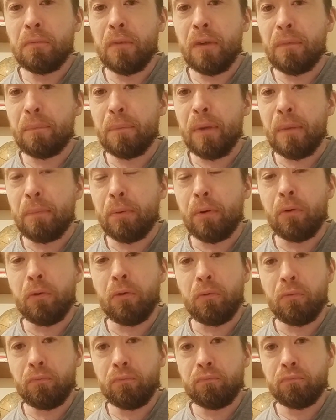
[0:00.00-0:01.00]
with people
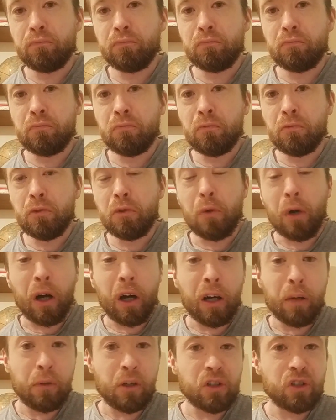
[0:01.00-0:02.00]
who are
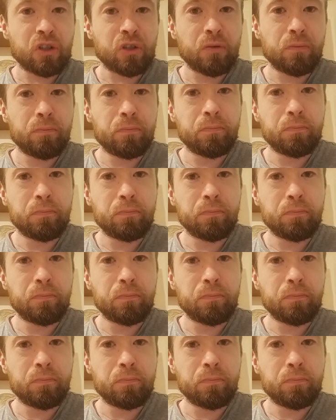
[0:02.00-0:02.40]
Irish,